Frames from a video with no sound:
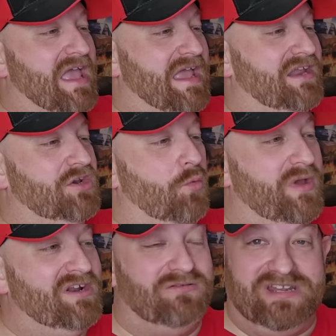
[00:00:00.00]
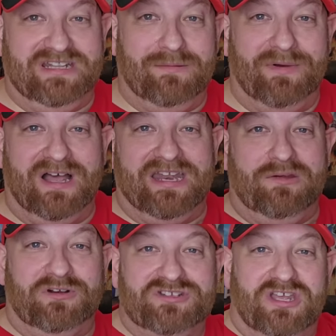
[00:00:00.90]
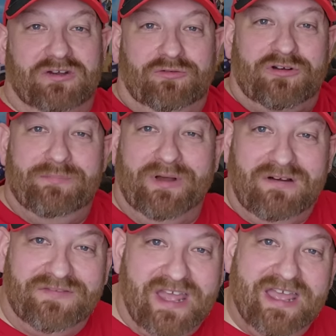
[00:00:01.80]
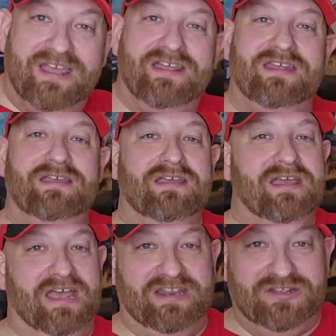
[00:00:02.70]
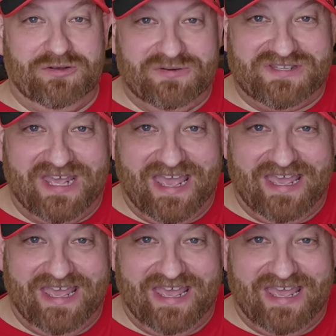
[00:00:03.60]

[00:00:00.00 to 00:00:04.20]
and we don't need the body we're just going to rip off the head and use the